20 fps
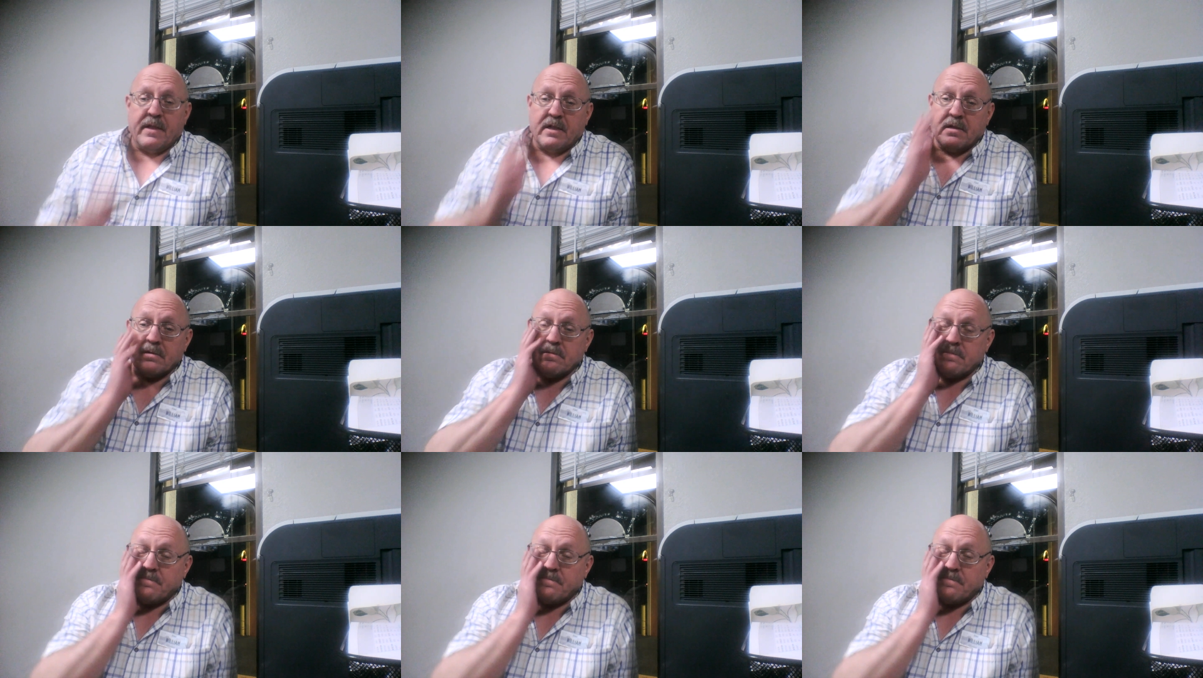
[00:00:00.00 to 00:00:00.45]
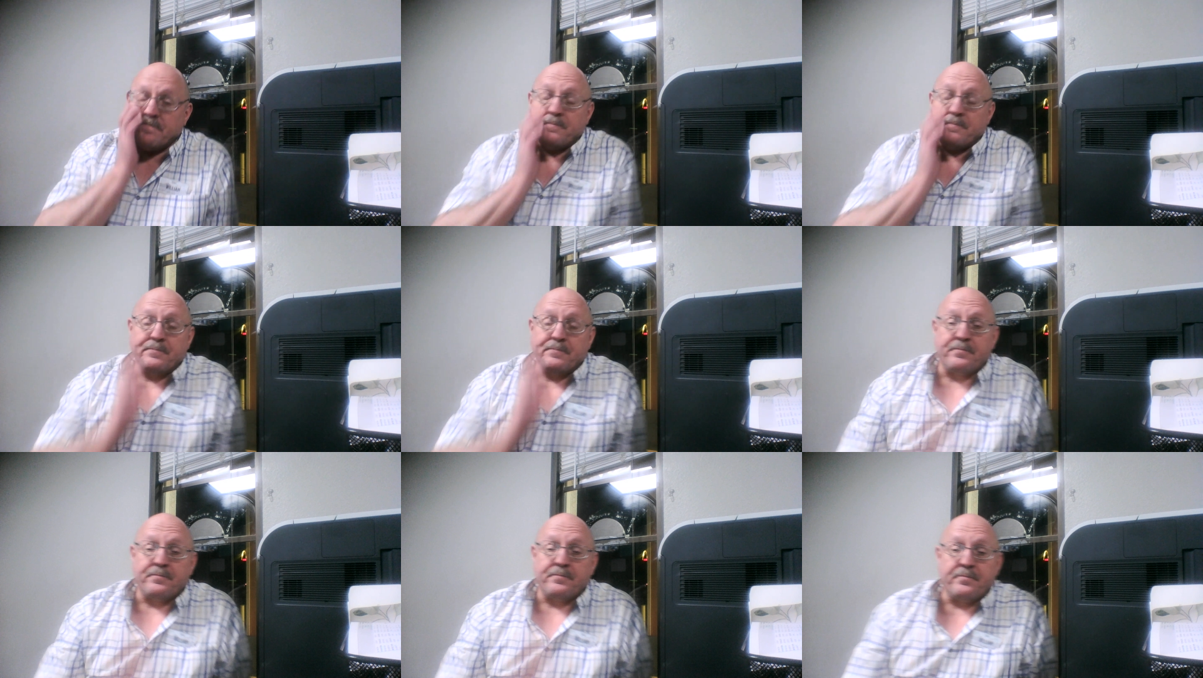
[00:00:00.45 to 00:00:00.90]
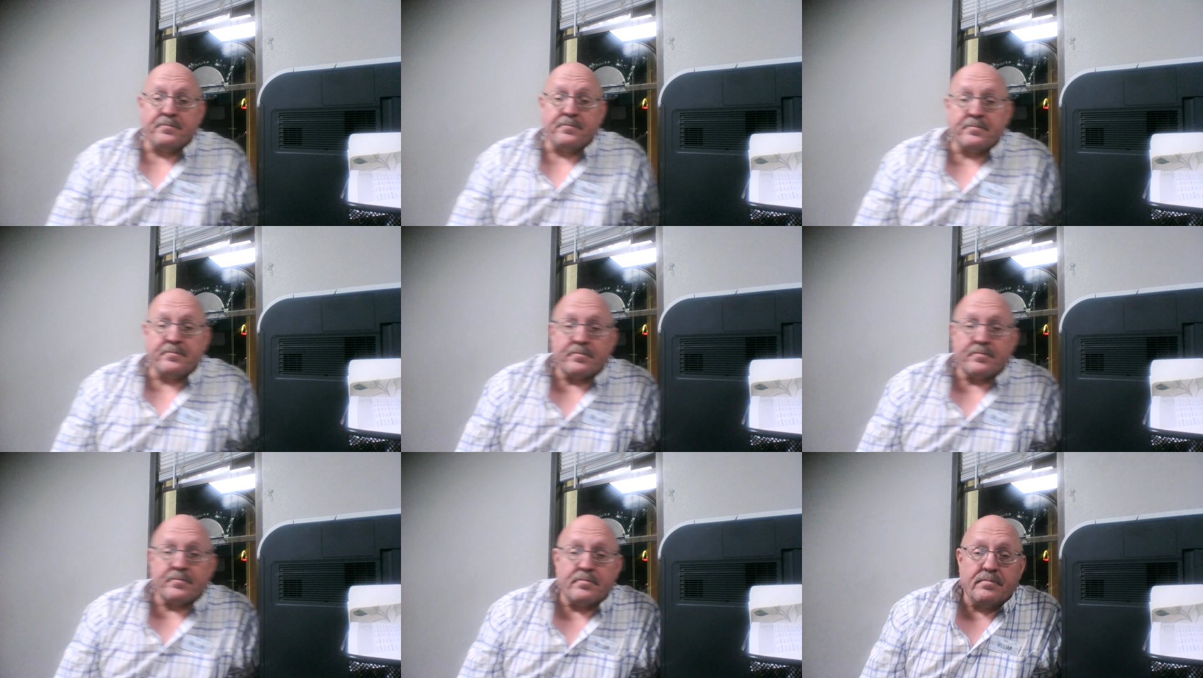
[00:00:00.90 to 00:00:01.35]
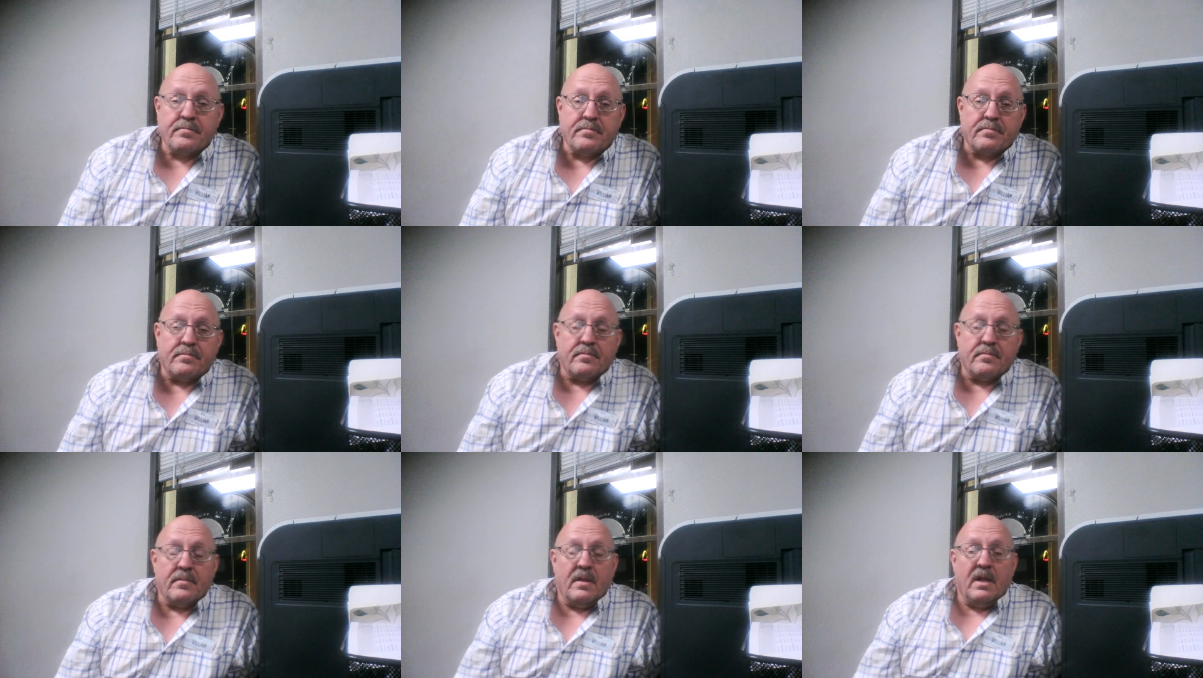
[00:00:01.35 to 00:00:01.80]

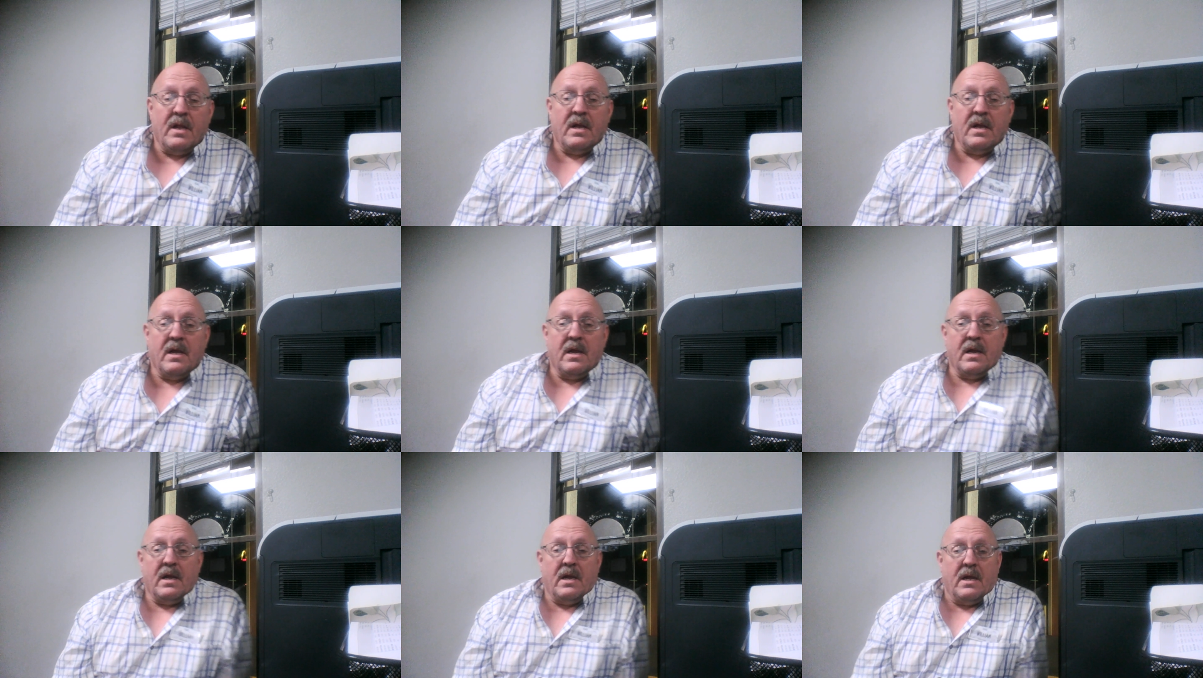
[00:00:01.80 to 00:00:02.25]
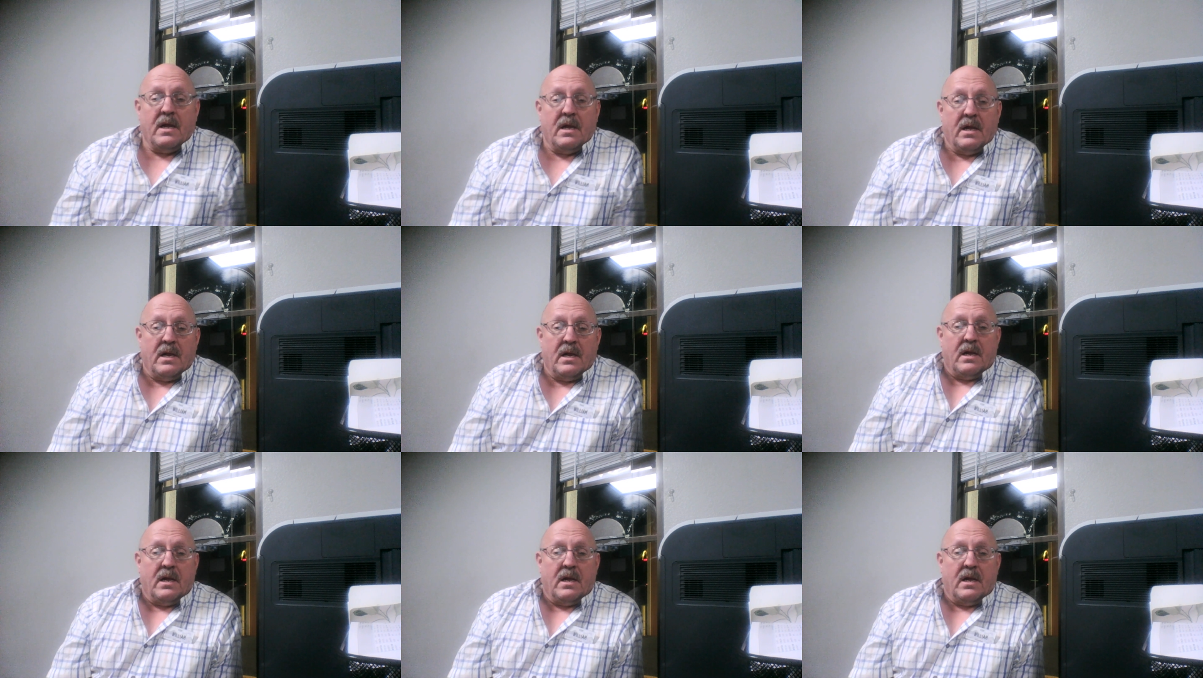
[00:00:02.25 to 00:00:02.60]
(silence)